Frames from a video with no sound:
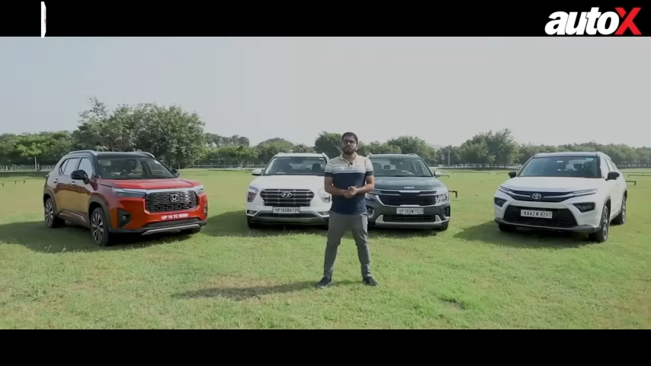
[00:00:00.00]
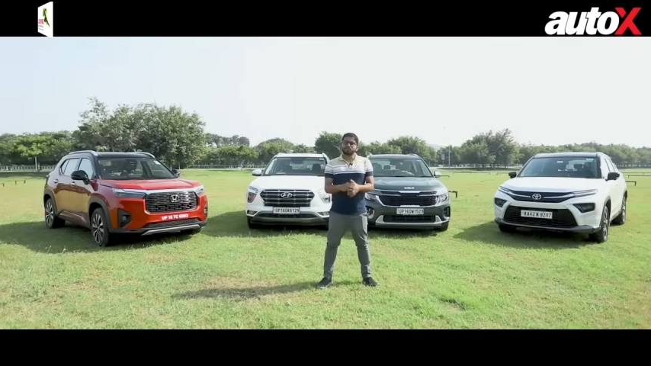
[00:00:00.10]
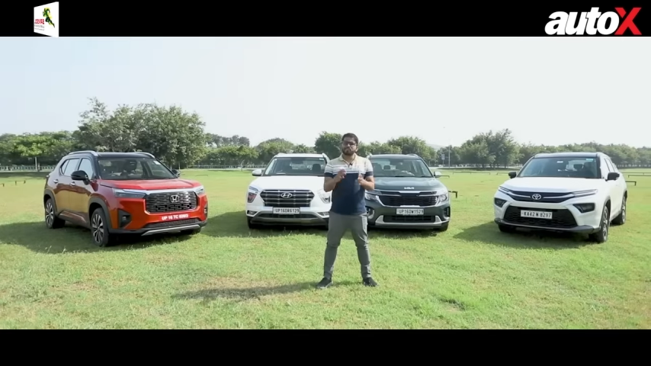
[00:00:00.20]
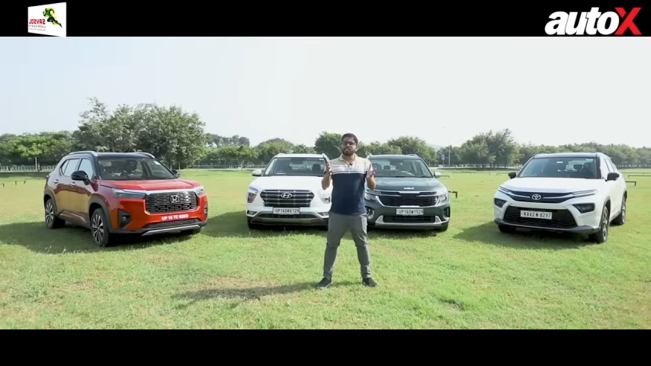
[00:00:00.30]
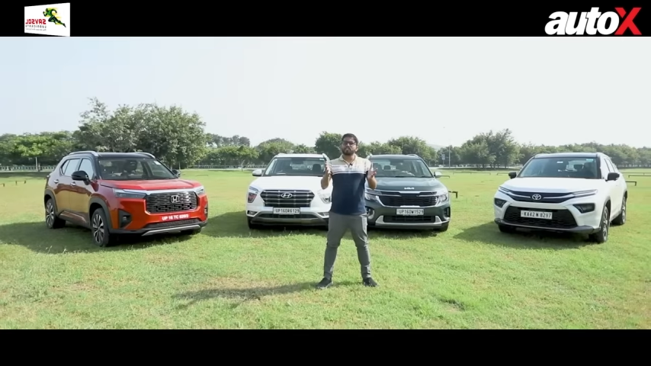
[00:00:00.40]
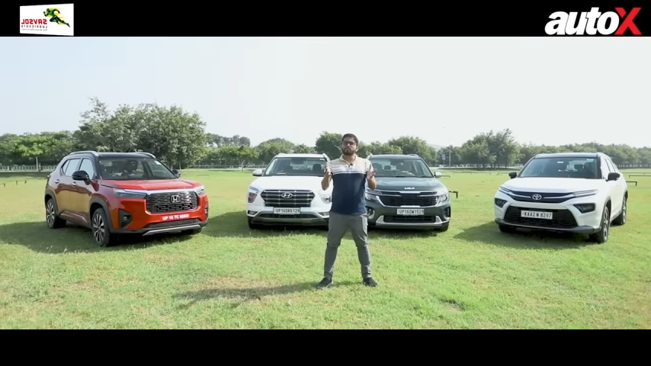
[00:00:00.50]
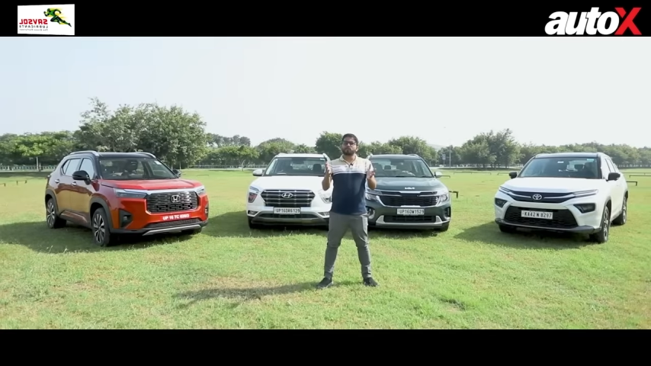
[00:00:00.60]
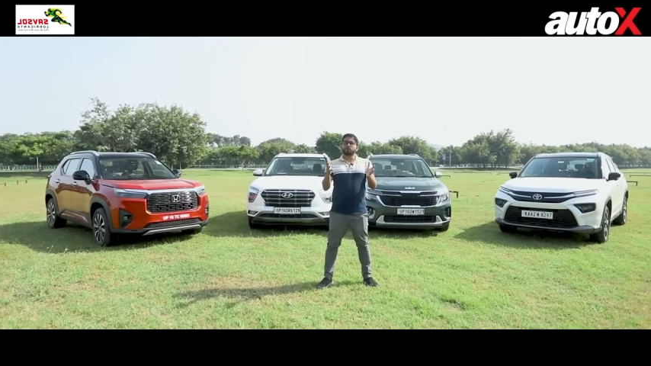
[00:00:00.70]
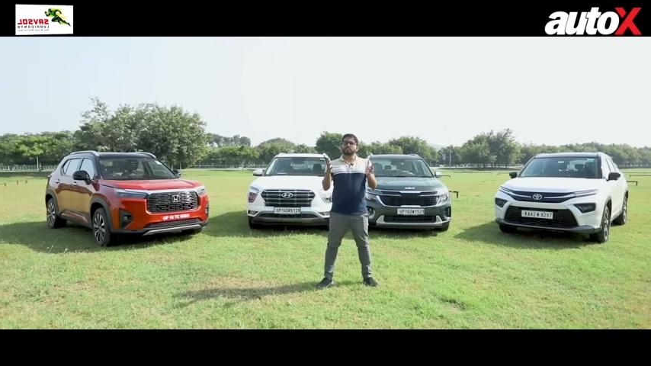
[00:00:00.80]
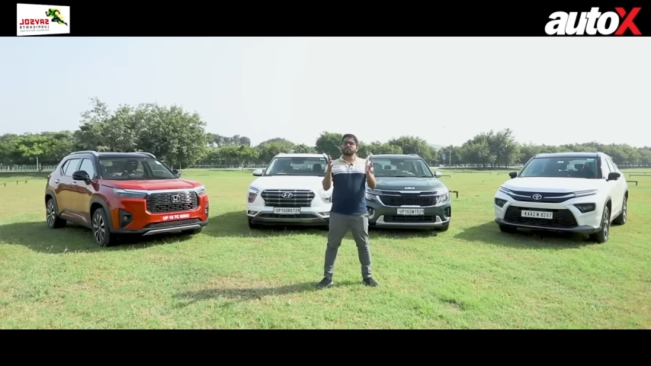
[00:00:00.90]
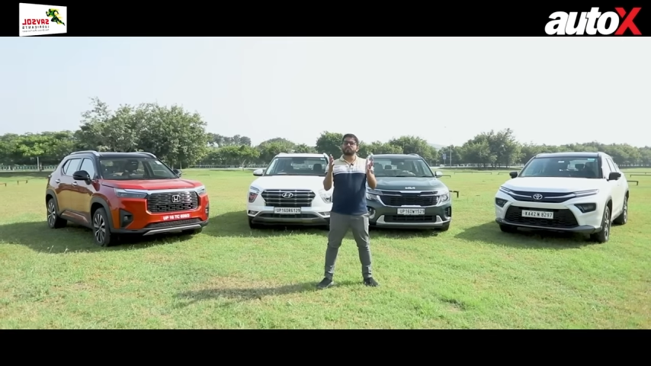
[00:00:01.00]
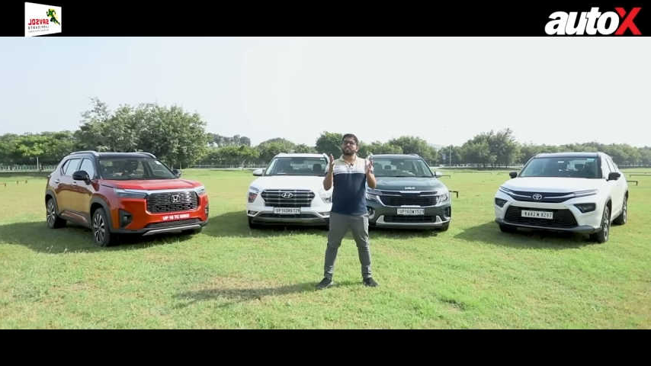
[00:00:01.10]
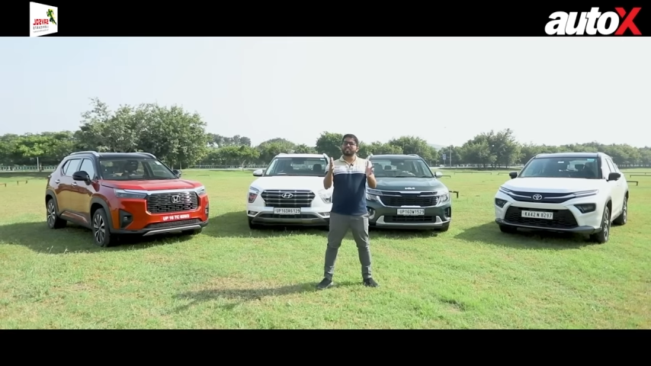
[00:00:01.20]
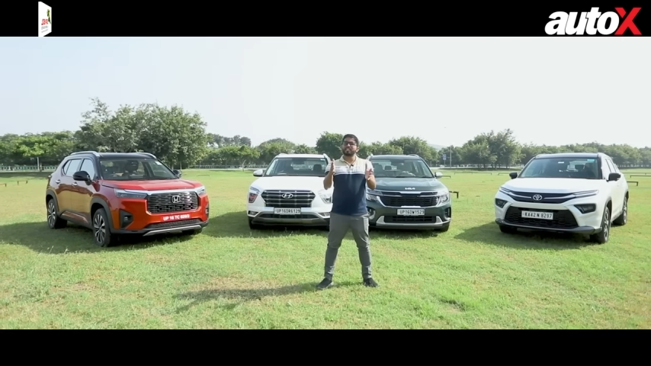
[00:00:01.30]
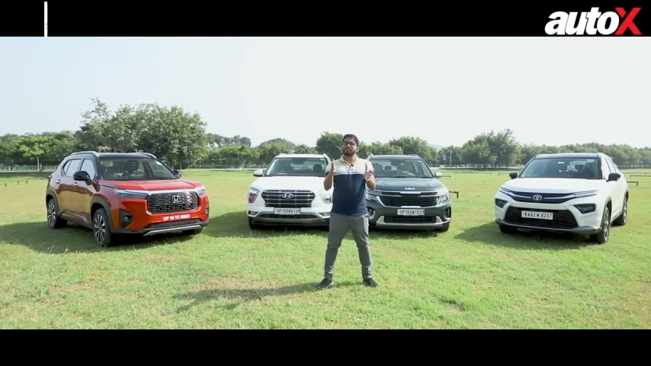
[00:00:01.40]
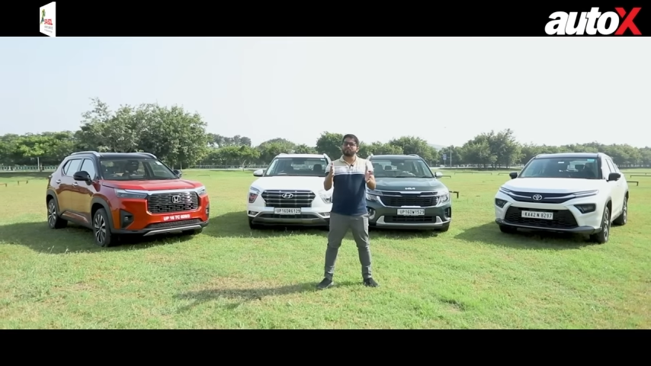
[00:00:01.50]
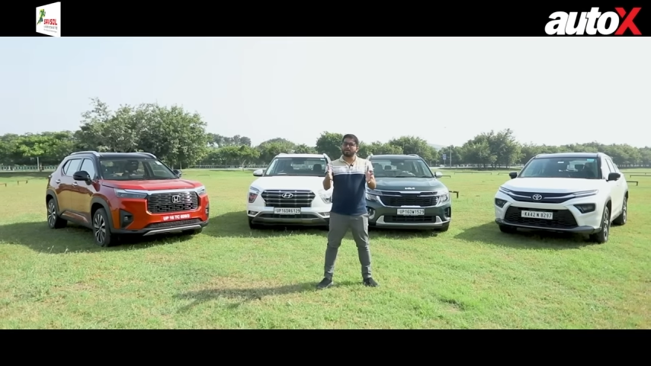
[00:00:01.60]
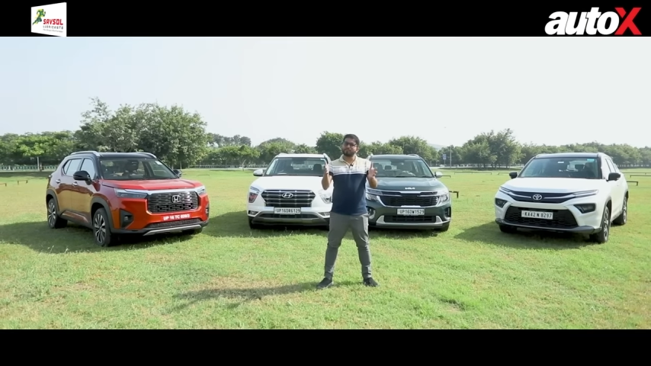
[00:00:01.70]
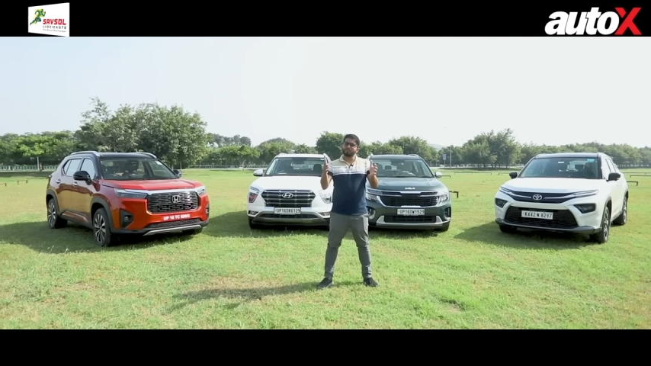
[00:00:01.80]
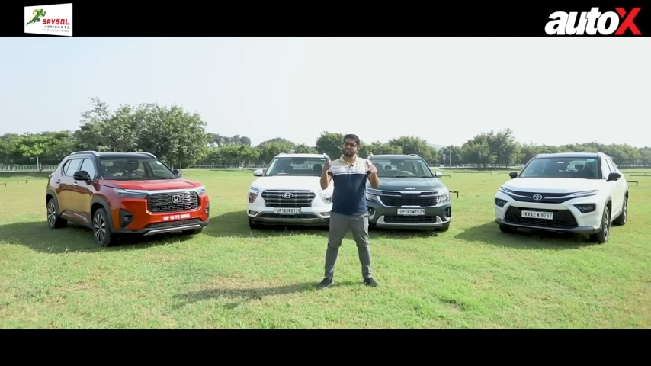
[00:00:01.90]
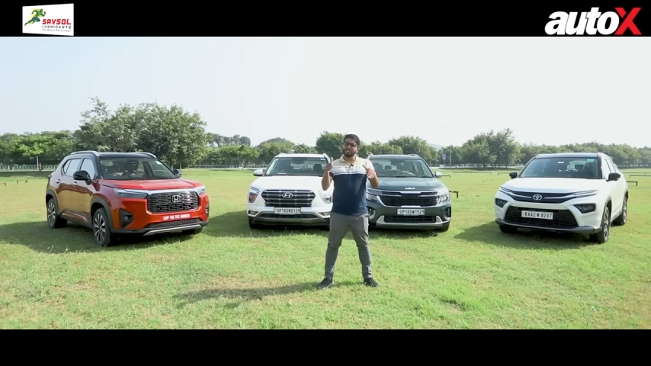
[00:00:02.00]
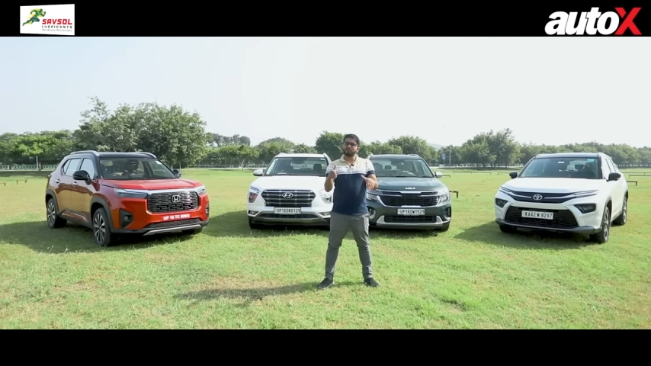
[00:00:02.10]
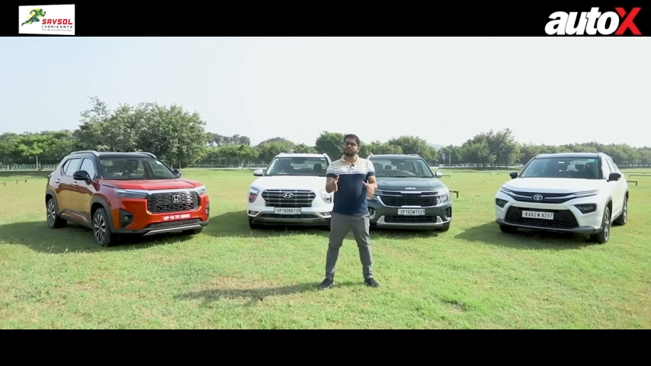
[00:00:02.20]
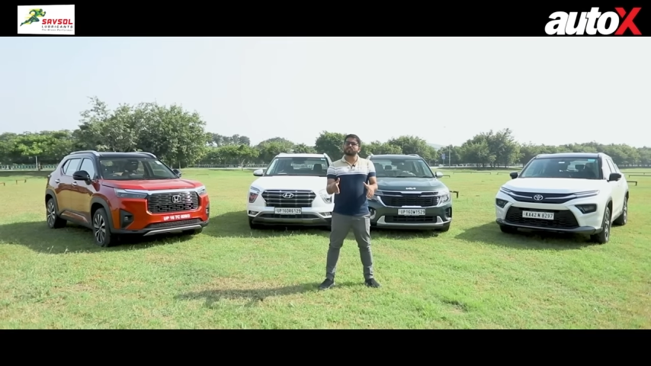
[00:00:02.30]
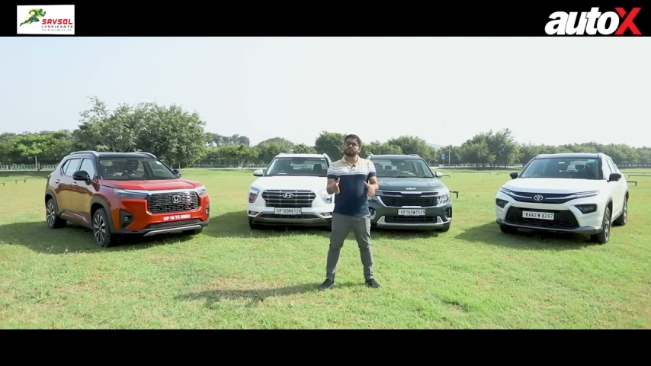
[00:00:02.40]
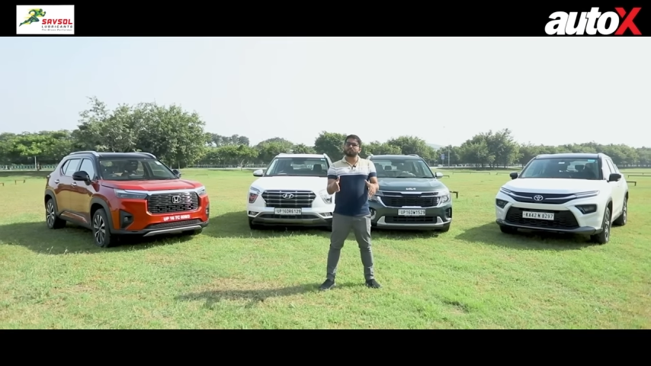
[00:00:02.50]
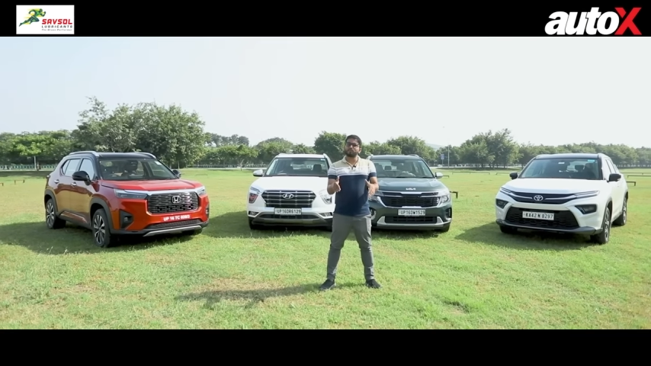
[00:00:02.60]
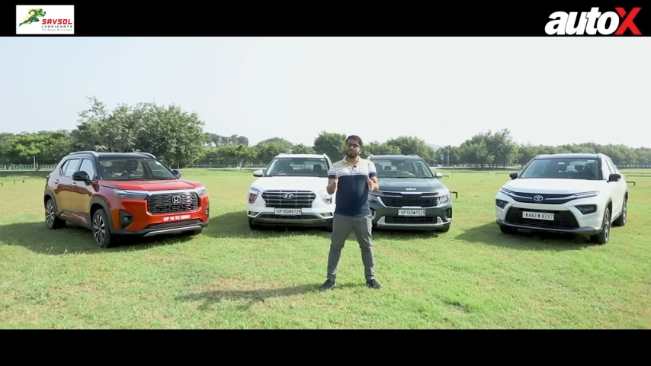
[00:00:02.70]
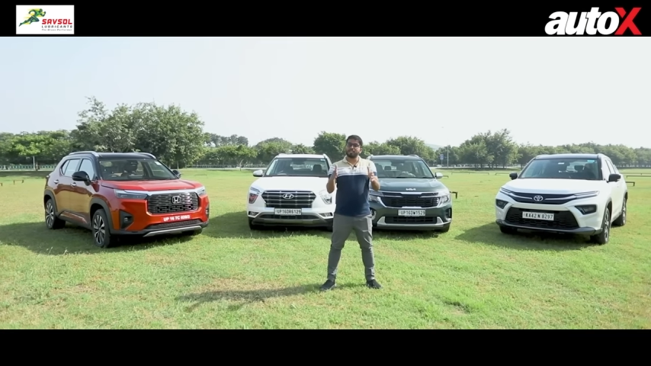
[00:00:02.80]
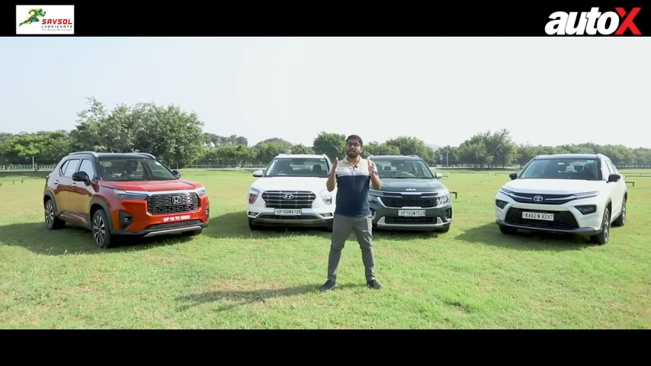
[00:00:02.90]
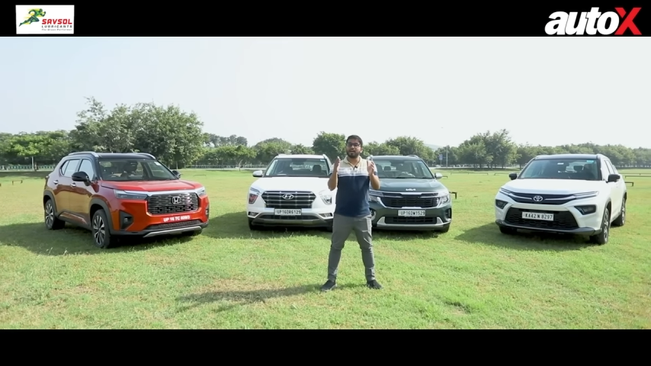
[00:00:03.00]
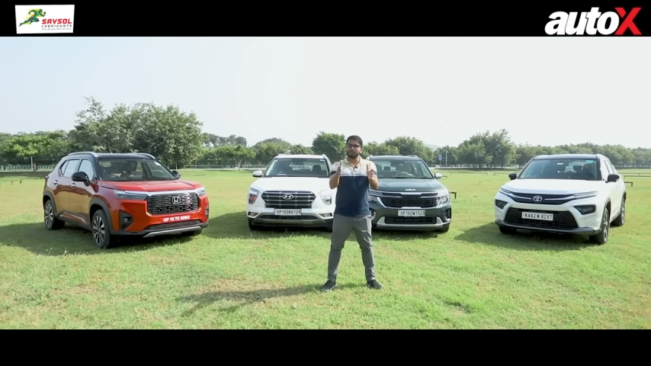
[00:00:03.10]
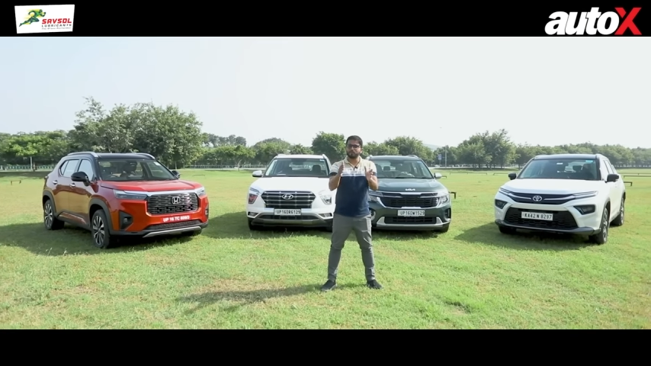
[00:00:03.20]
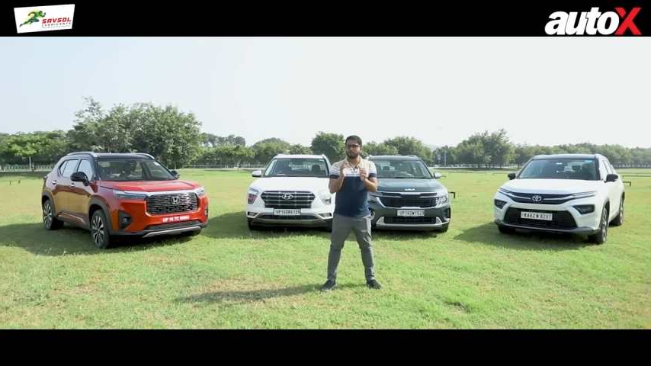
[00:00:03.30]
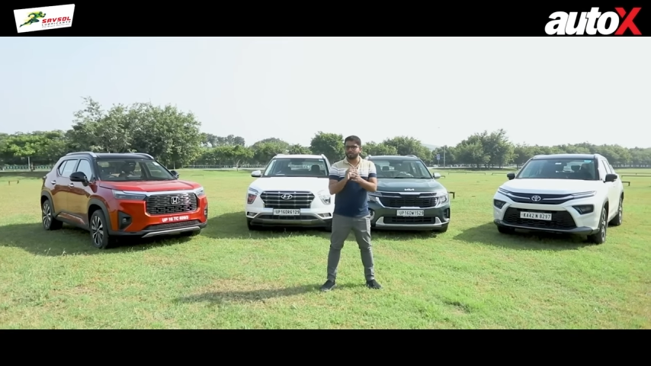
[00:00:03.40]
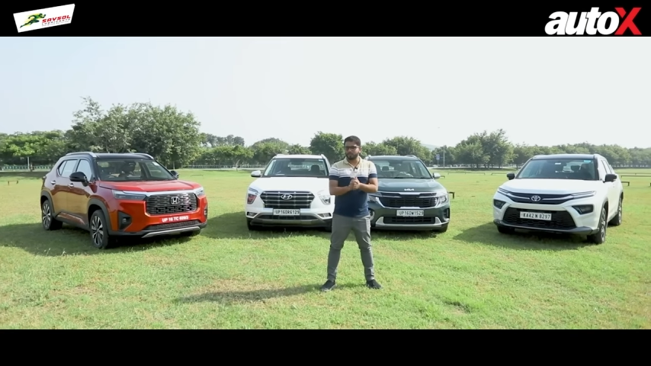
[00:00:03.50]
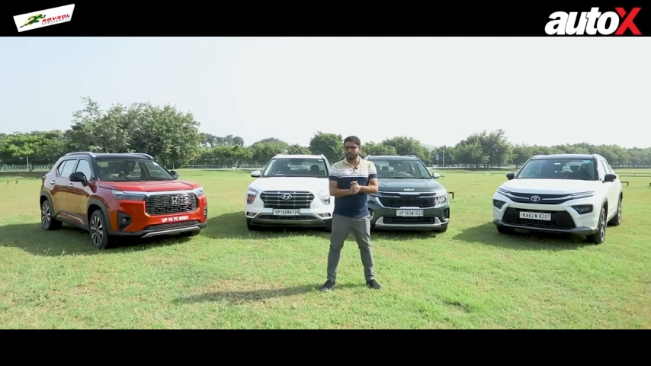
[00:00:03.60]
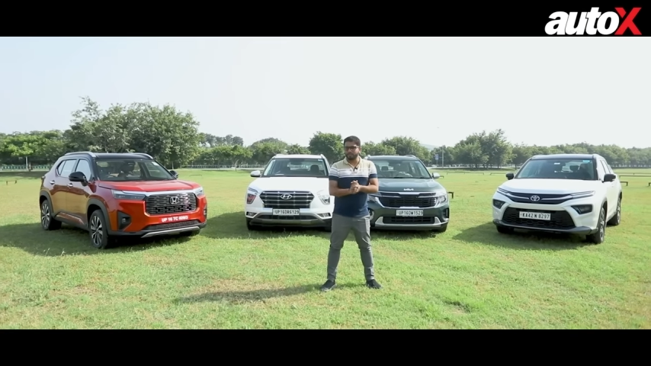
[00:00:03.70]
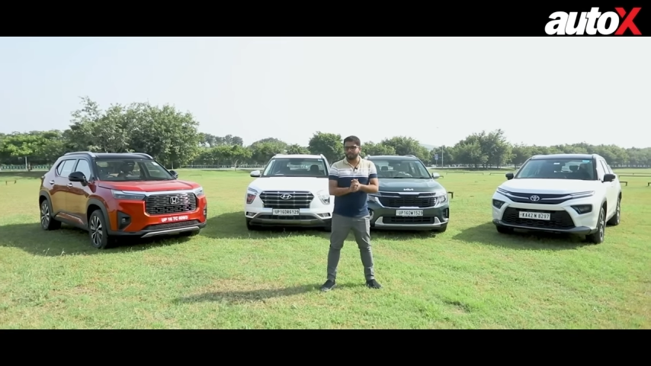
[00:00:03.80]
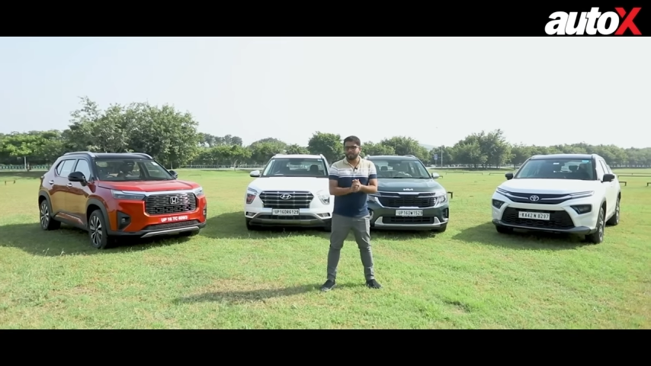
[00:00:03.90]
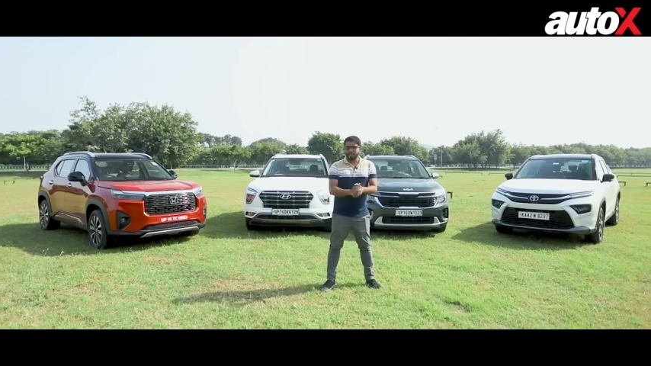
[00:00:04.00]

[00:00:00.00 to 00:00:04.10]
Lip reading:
(no speaker visible)